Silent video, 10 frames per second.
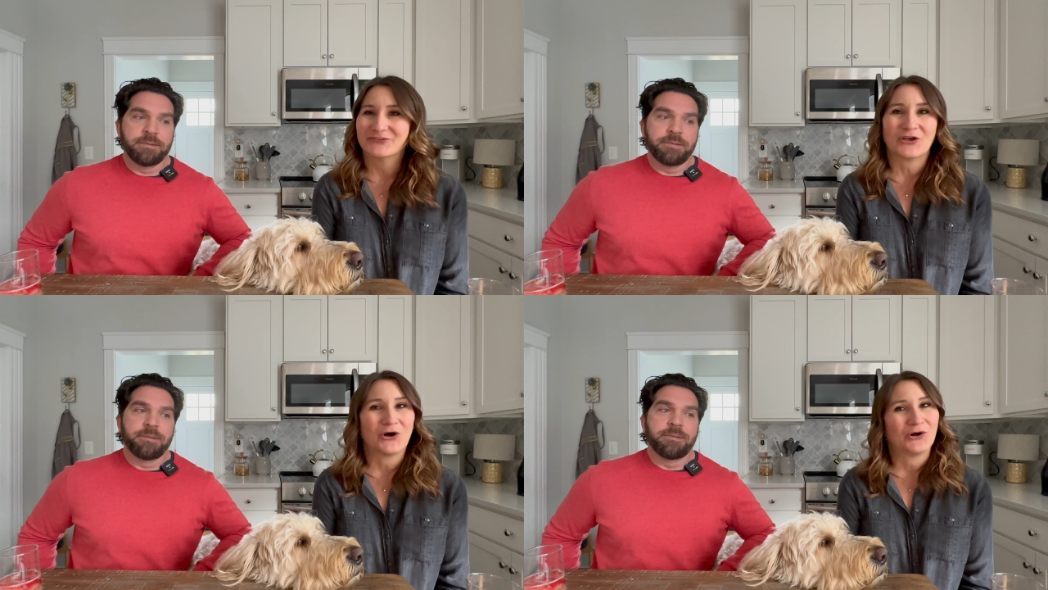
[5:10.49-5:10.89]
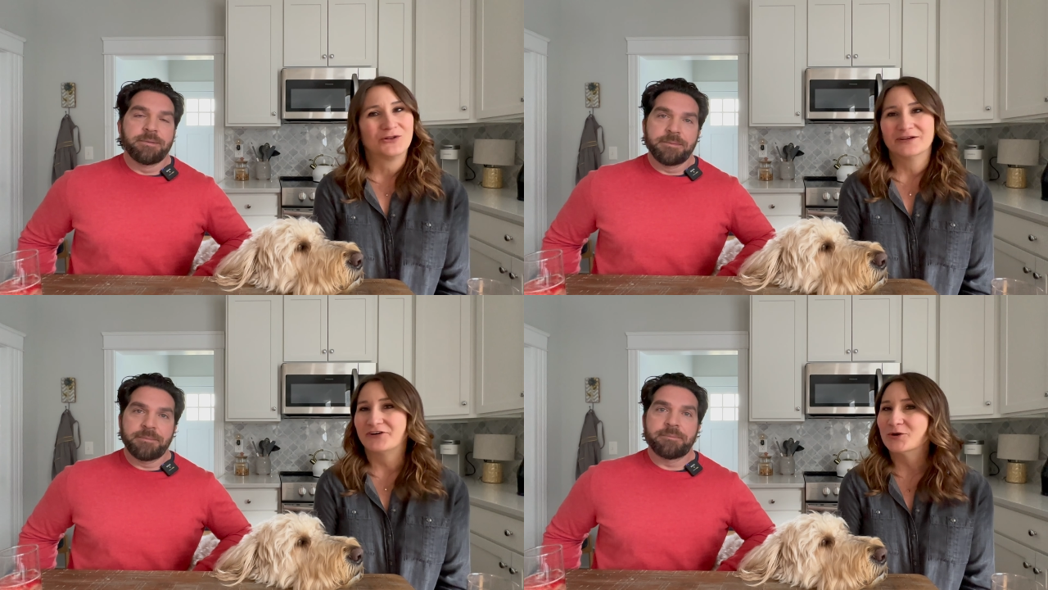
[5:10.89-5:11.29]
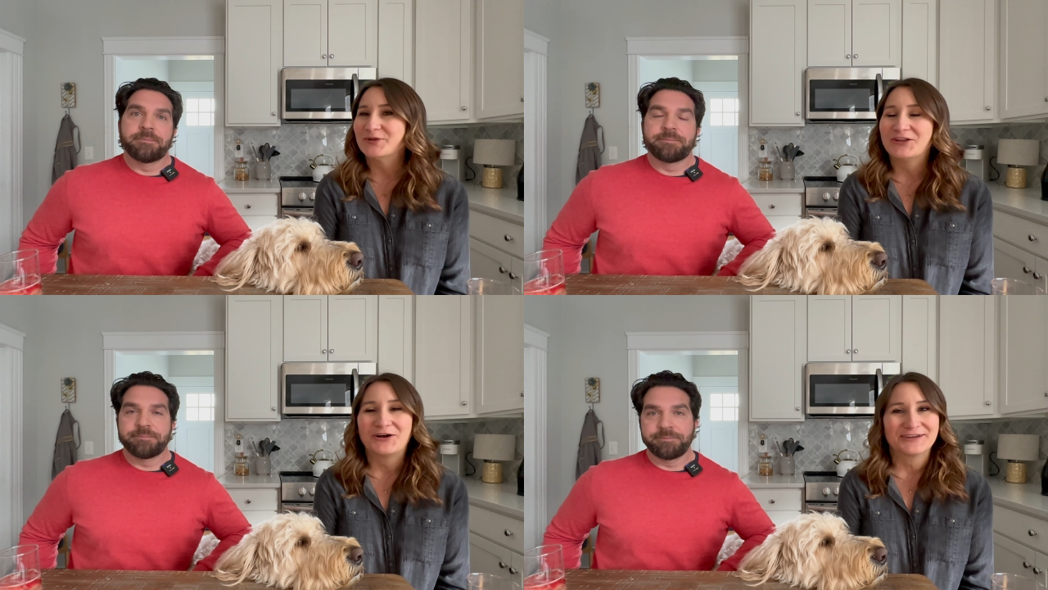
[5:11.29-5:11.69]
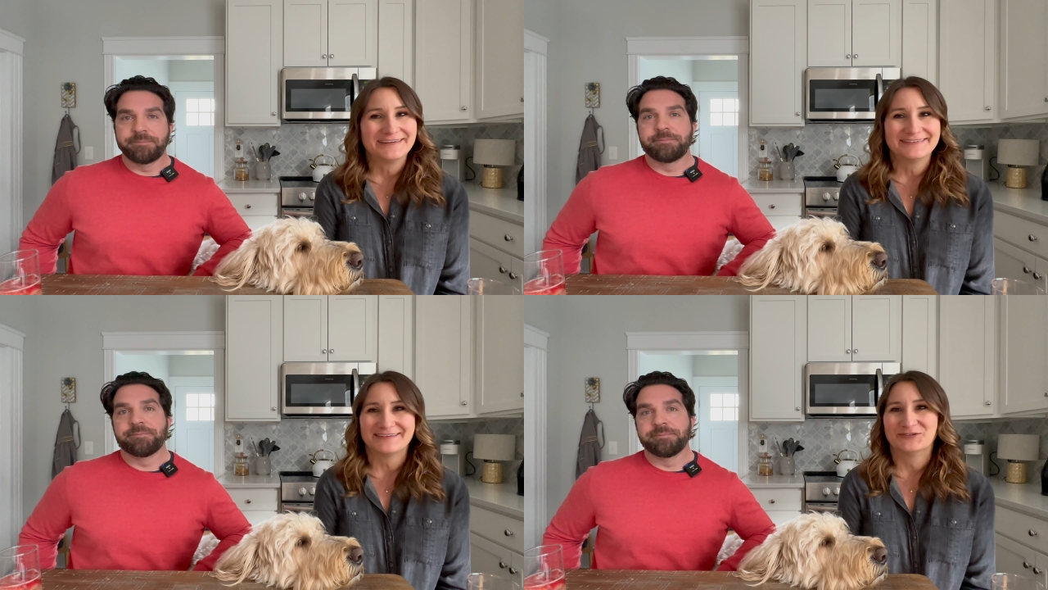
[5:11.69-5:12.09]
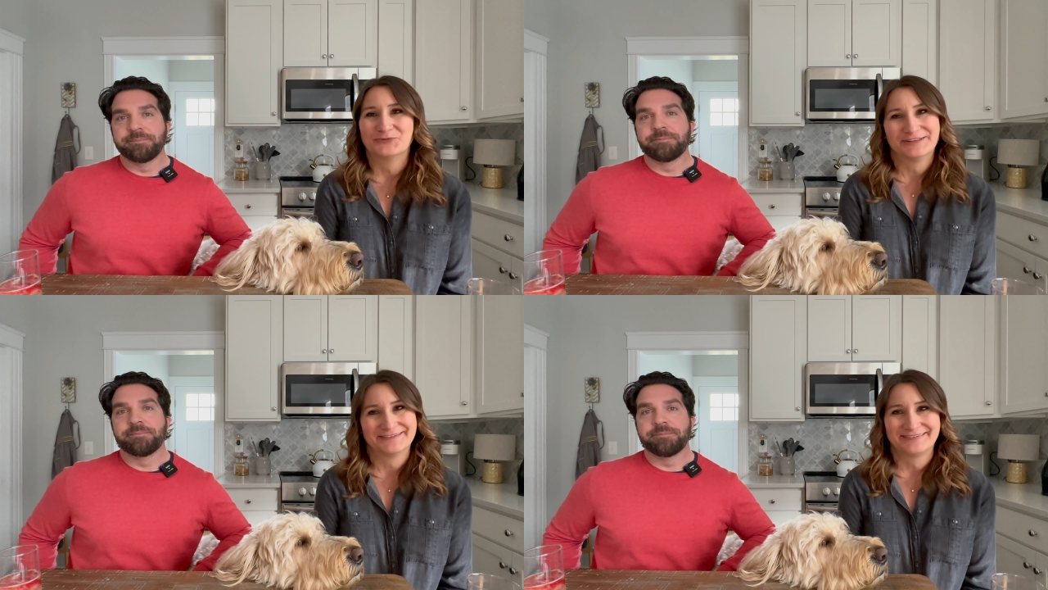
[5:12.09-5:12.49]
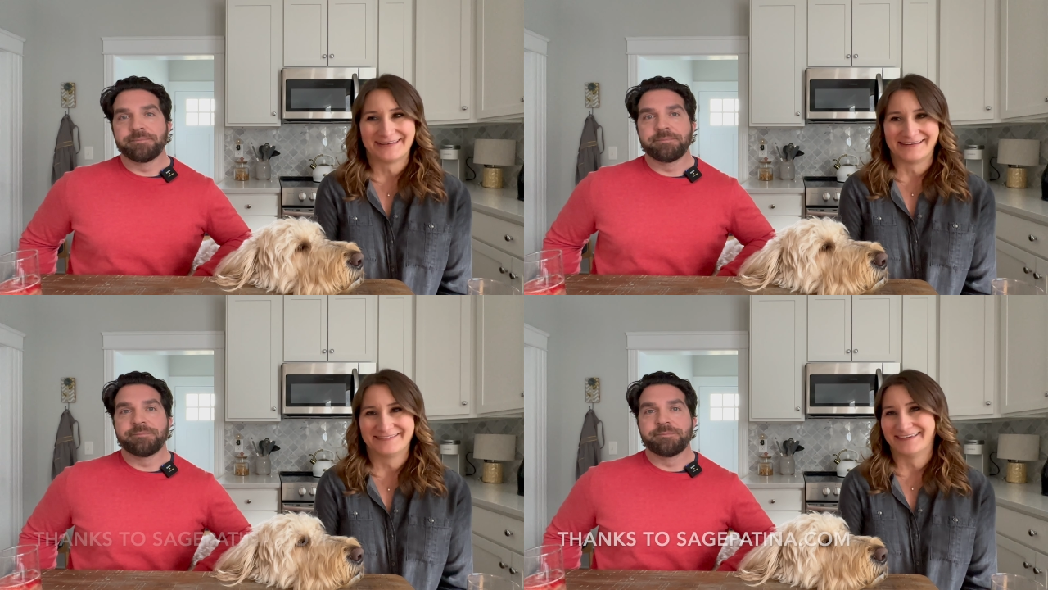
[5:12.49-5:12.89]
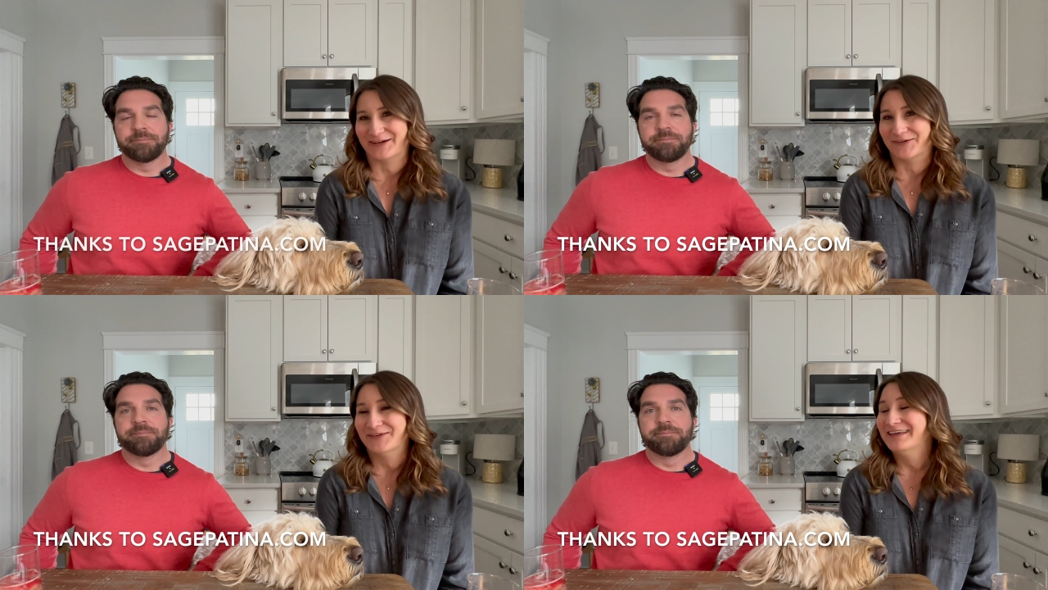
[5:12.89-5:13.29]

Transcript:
Speaker 1: all of our belongings in a real estate sale,